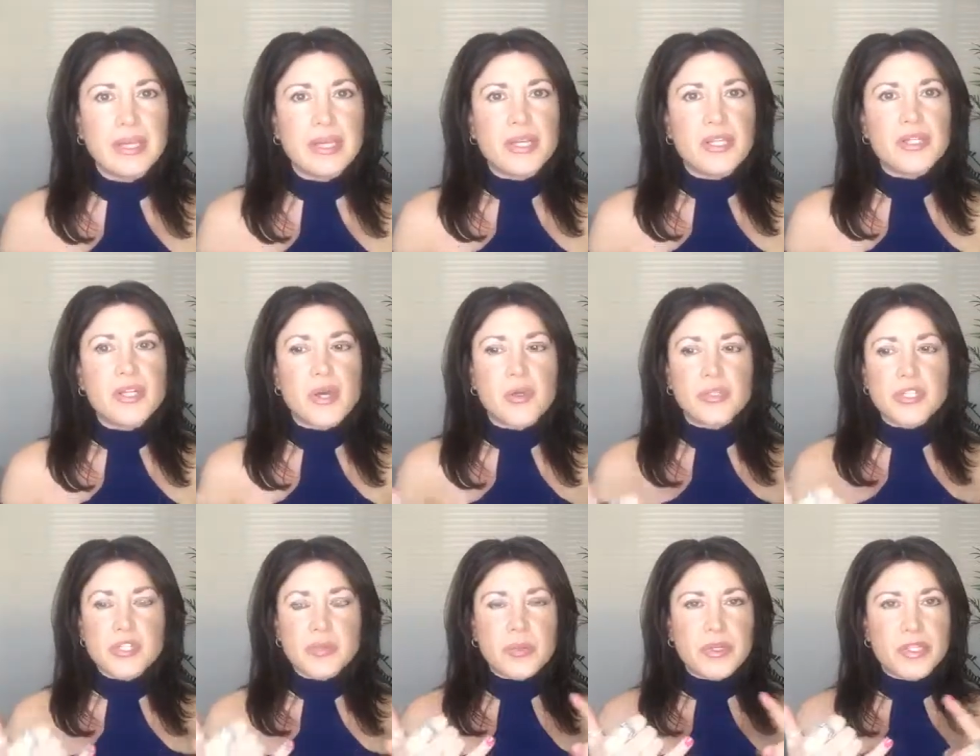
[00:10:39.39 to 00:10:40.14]

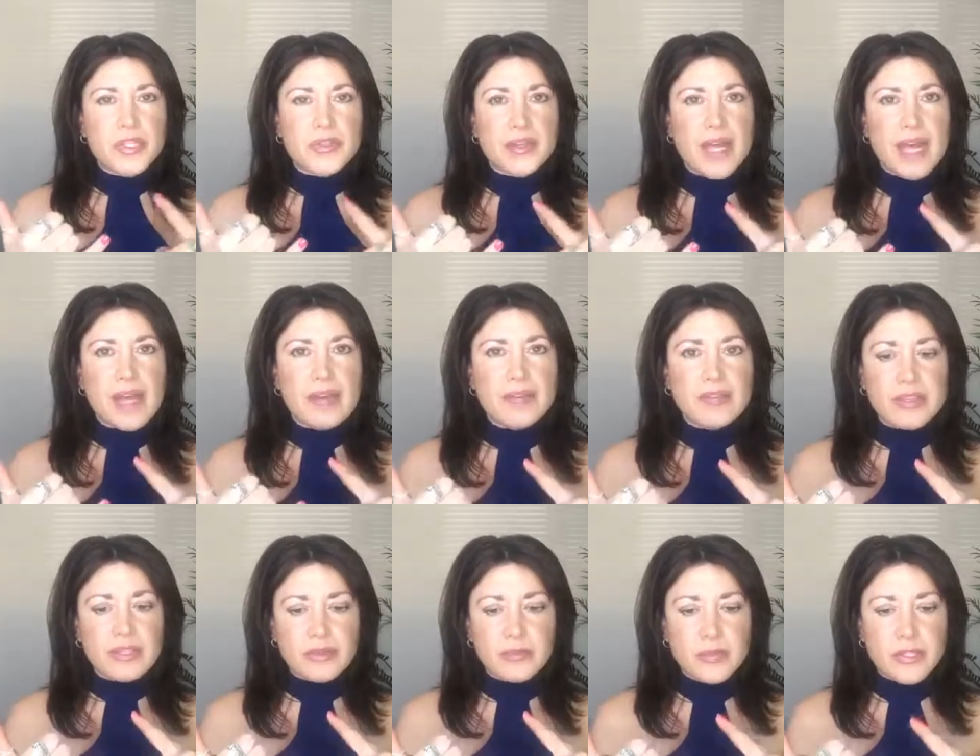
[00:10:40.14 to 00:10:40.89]
Notice when you're
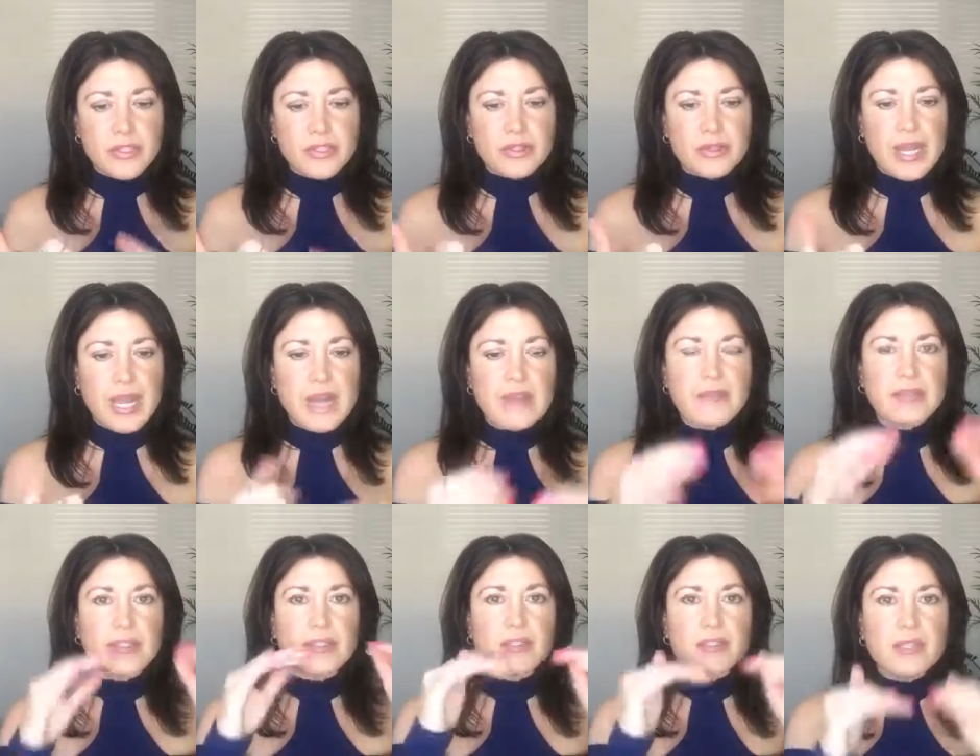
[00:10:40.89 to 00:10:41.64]

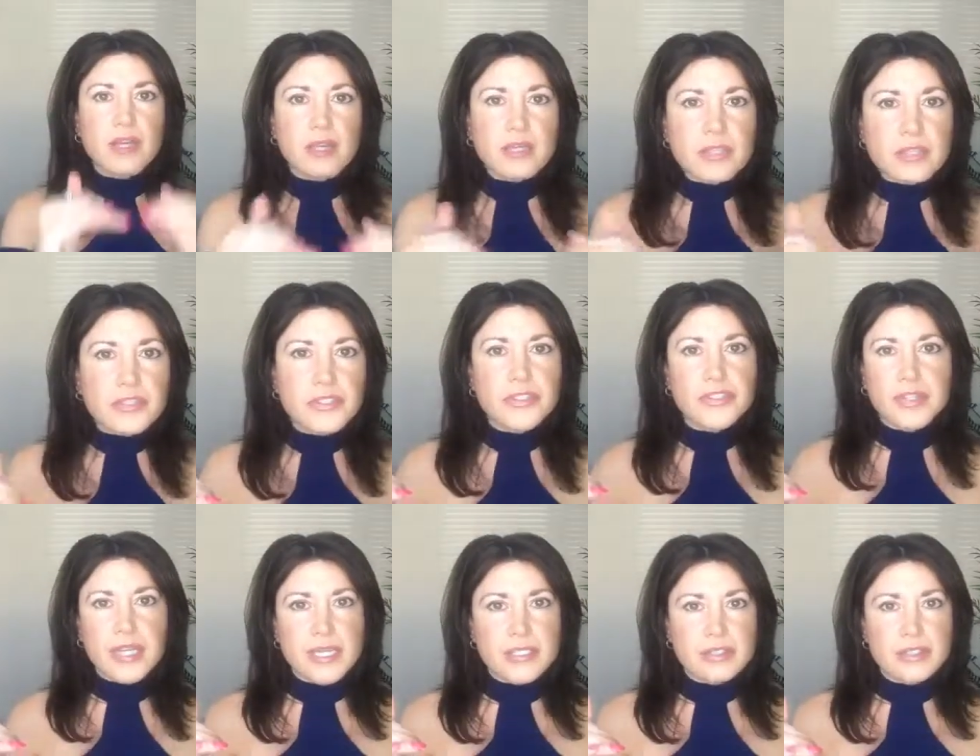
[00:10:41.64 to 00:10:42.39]
having a lull in
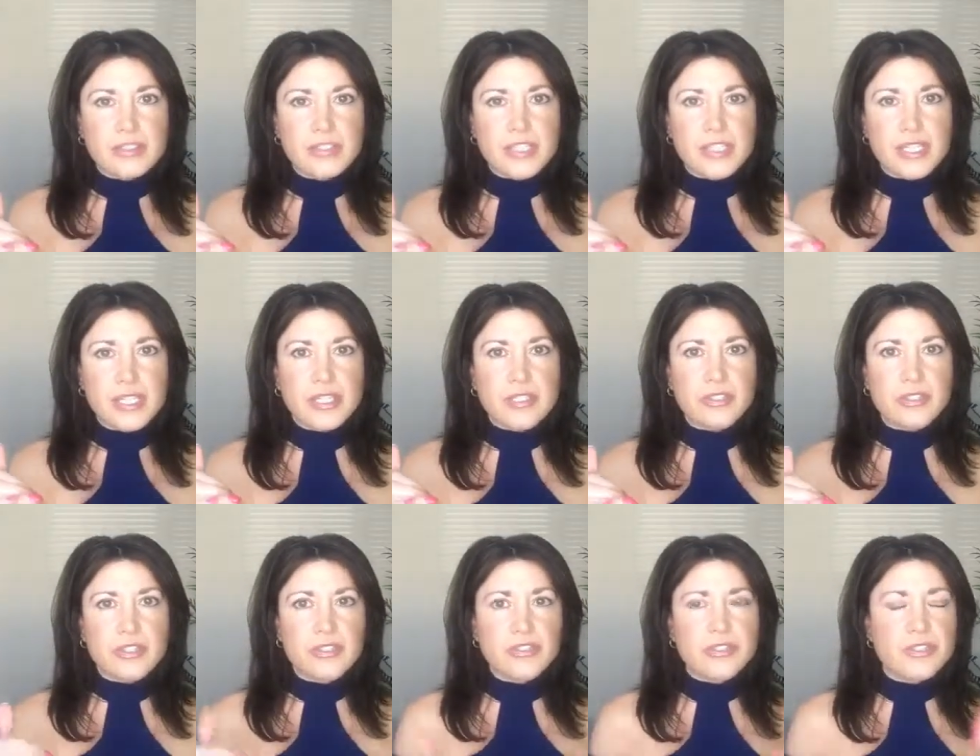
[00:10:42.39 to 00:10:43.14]
your energy, or
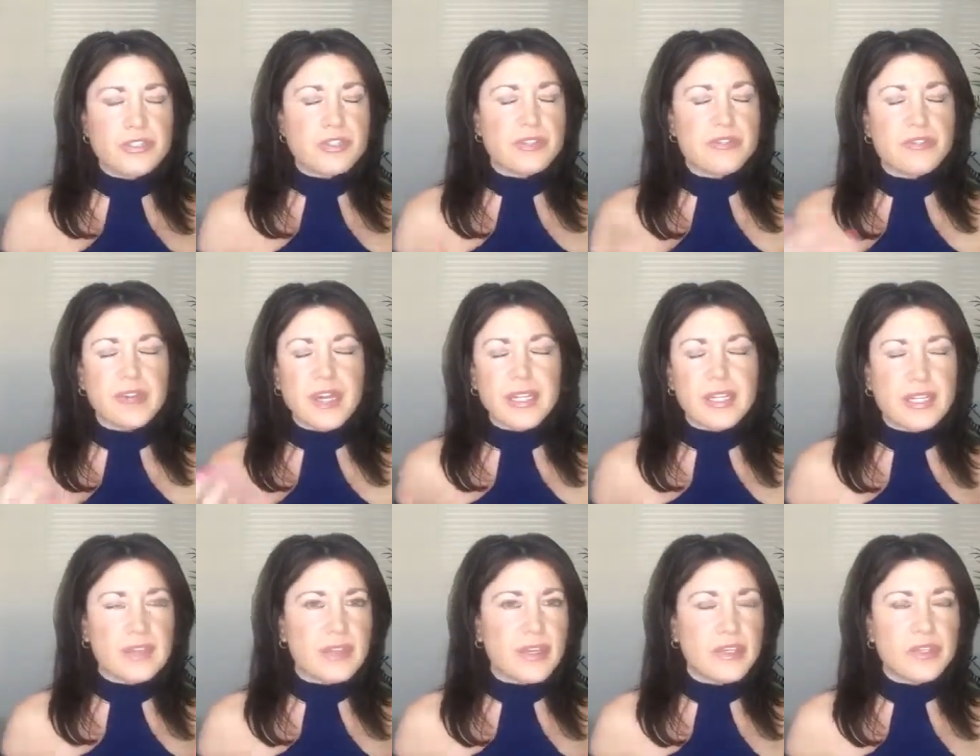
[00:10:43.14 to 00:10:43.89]
you're just
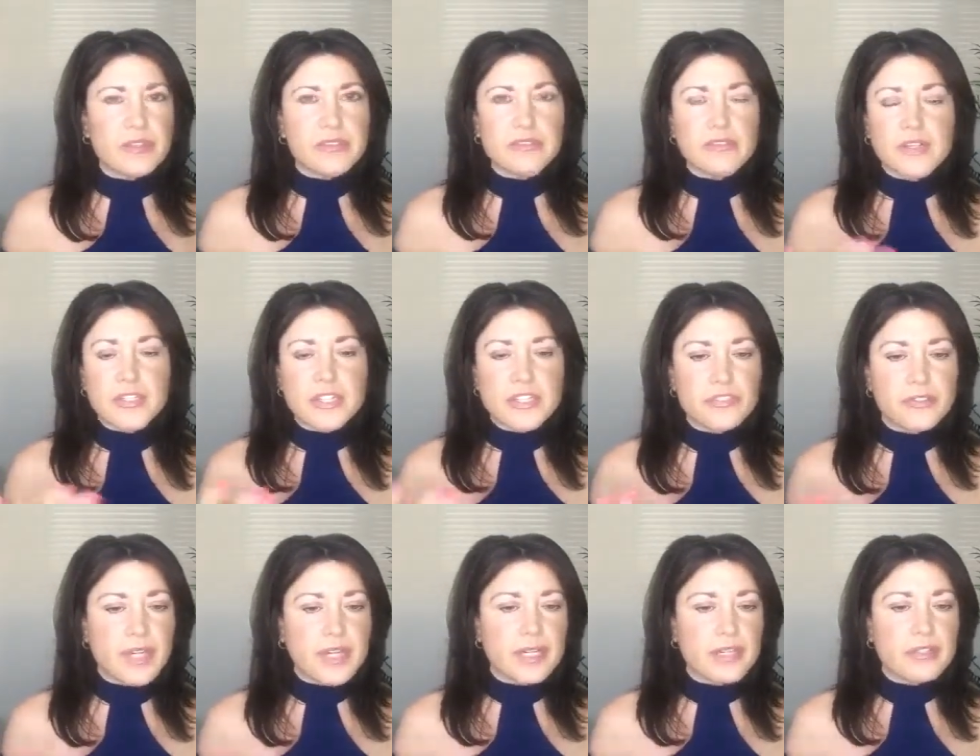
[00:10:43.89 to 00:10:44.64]
finding that you're
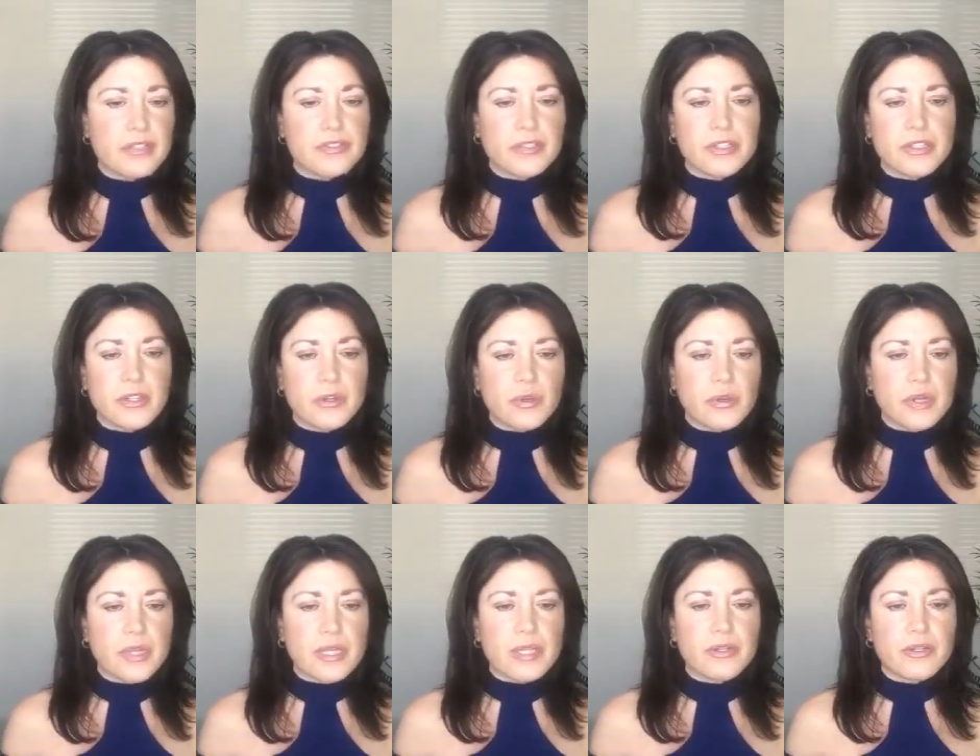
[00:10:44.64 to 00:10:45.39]
frustrated or
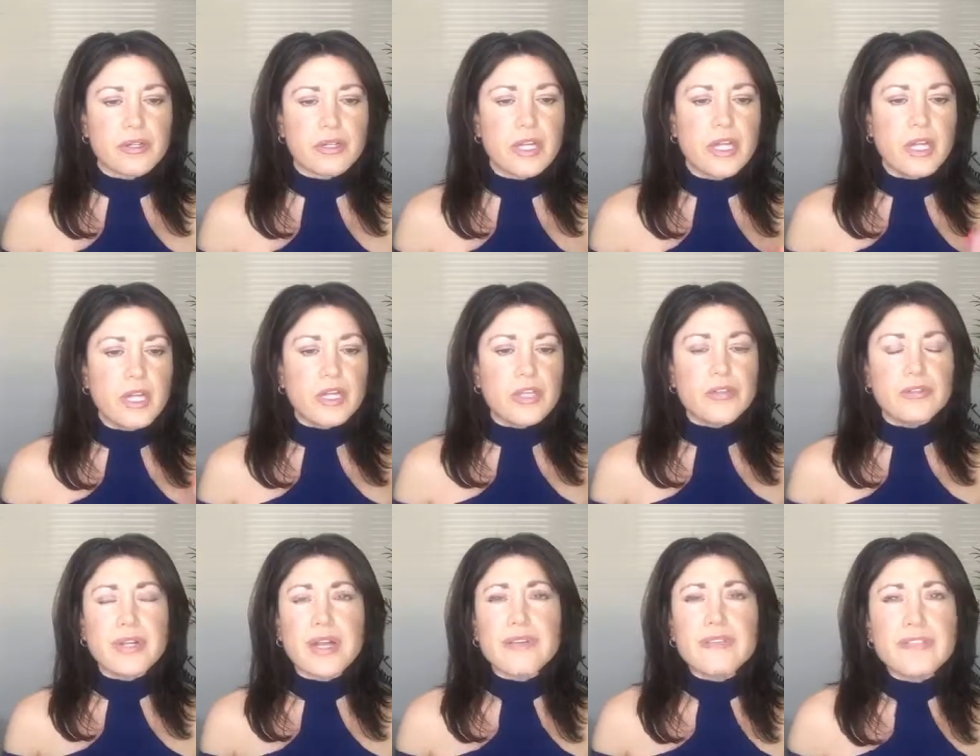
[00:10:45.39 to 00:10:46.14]
annoyed, or
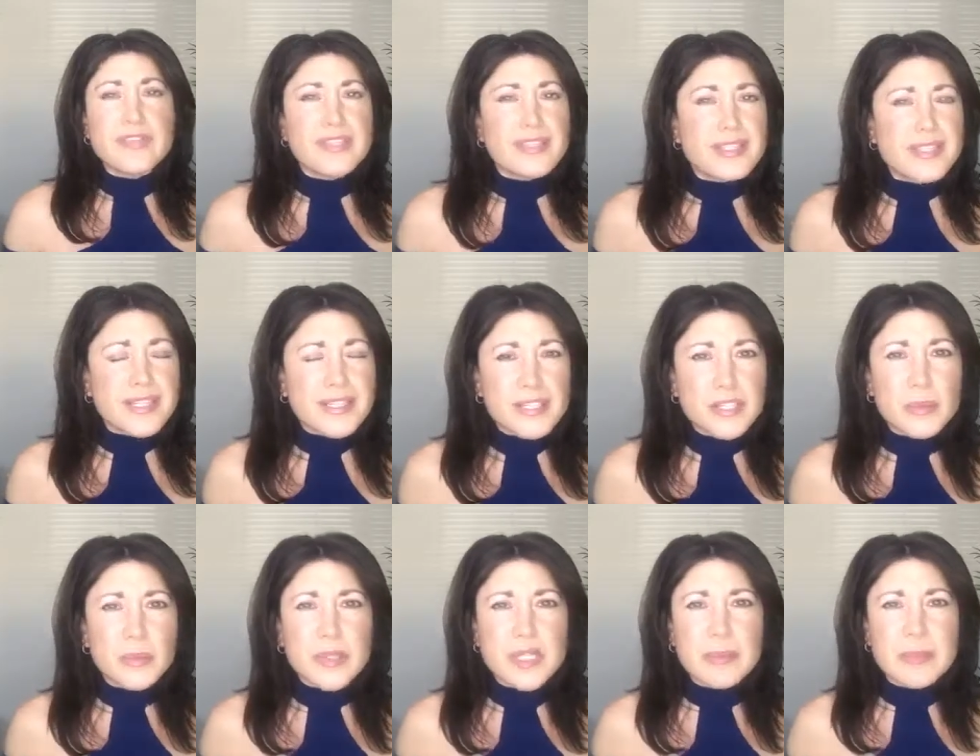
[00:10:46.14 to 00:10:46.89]
you're not feeling like
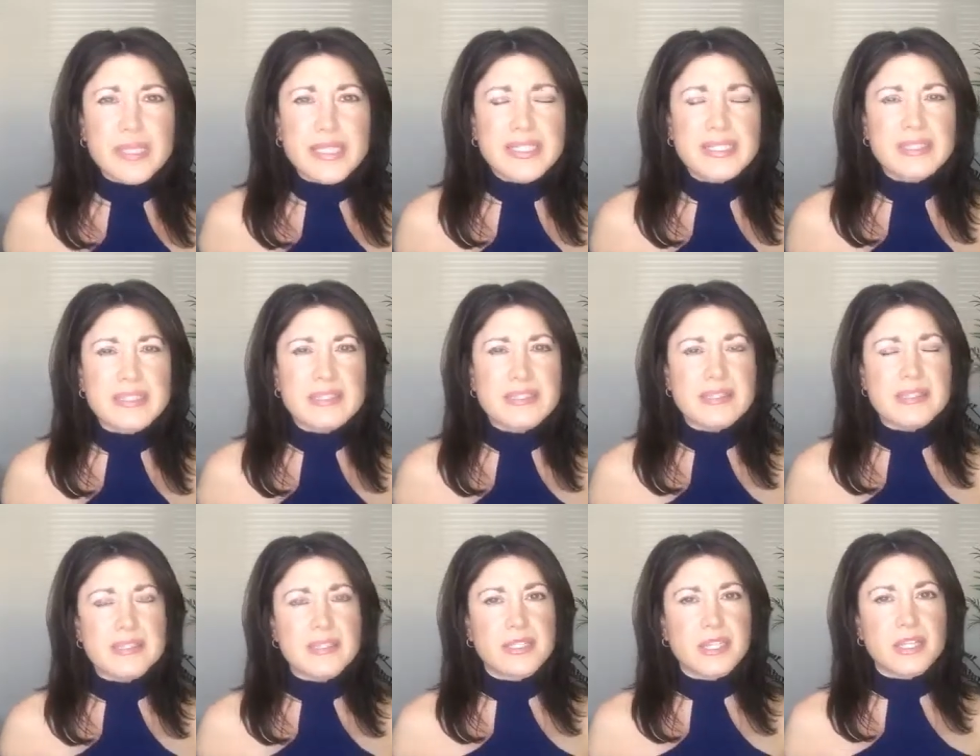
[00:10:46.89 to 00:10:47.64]
you want to be
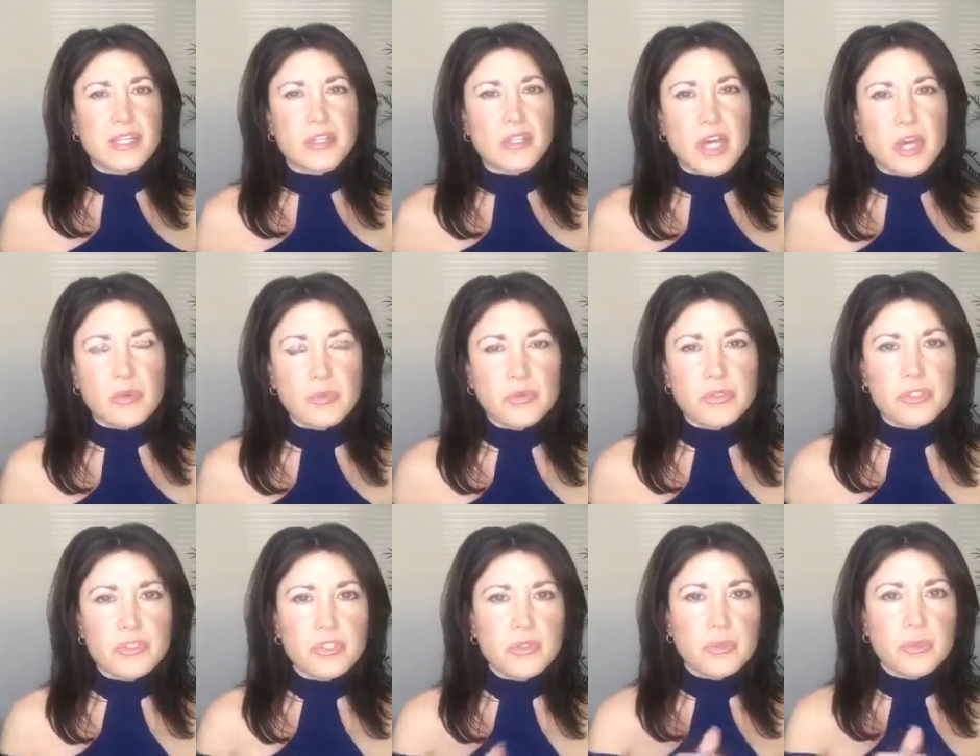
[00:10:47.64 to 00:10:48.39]
consistent and
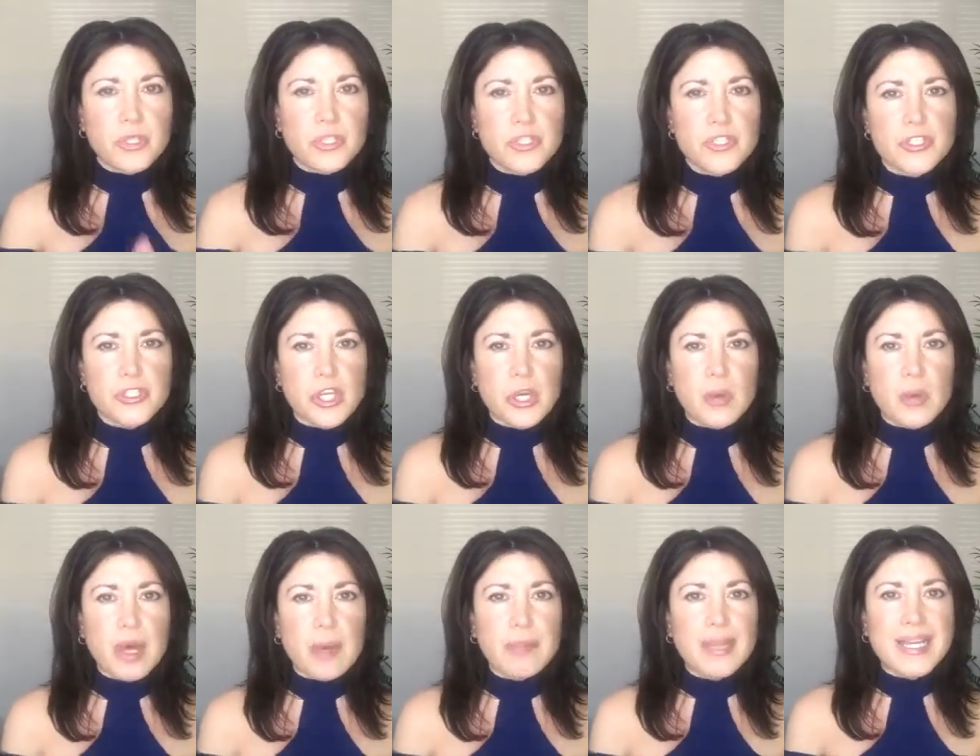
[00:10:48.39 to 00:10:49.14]
you don't want to show up.